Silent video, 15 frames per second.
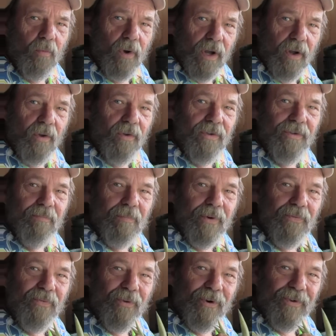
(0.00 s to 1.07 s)
will,
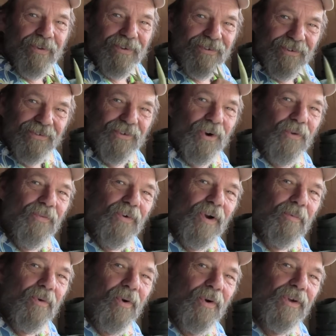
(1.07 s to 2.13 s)
before this is over,
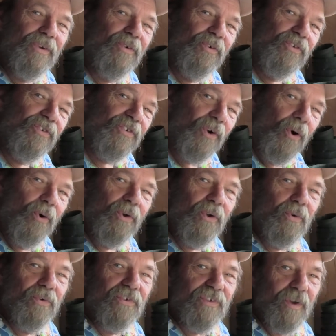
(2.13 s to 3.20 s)
I'm going to show
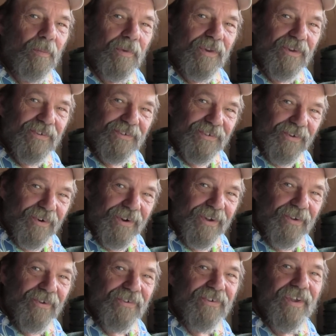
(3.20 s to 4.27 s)
you some of the
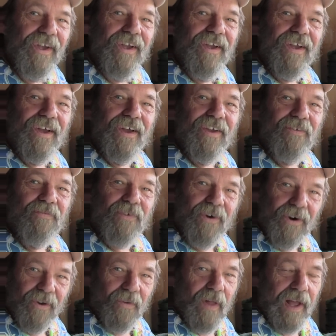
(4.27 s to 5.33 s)
soils and
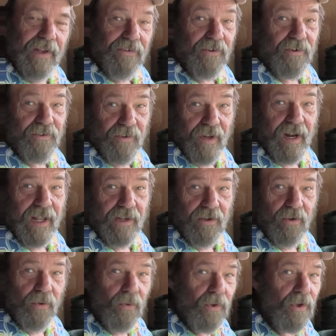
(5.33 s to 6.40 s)
fertilizers that I
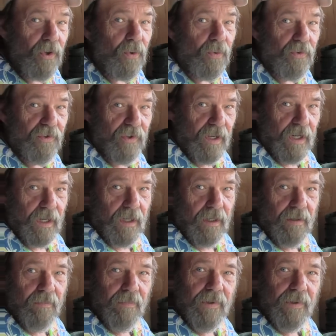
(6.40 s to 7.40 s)
do use here,